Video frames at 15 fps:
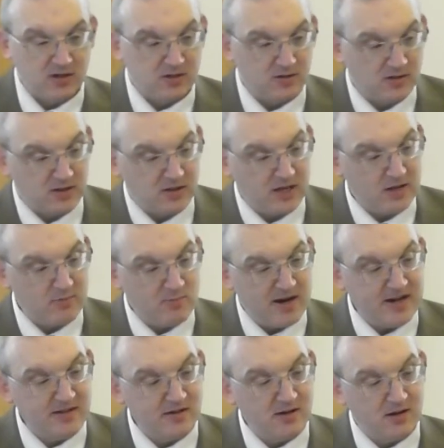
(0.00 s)
that they
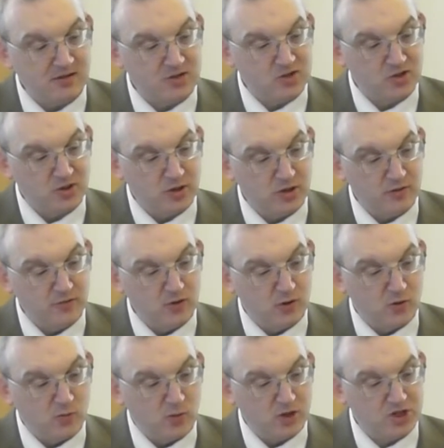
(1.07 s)
might not serve
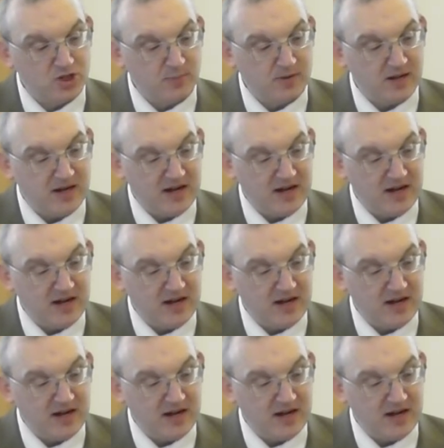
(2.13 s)
nor worship